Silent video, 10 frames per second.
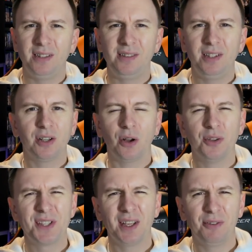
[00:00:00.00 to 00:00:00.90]
is he a
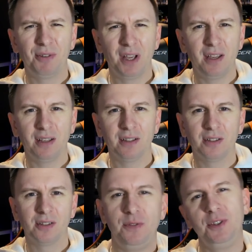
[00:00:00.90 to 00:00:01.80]
content creator?
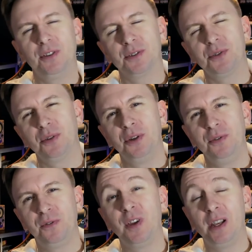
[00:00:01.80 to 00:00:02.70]
If you're not sure
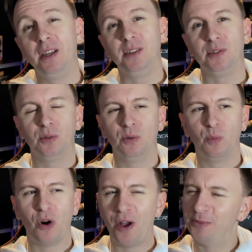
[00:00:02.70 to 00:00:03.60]
who Phil is
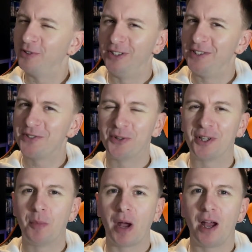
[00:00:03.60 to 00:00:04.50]
or why I'm suddenly
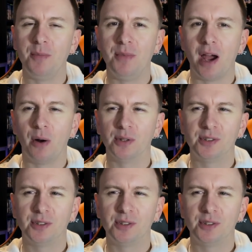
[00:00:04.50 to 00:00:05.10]
talking about him now,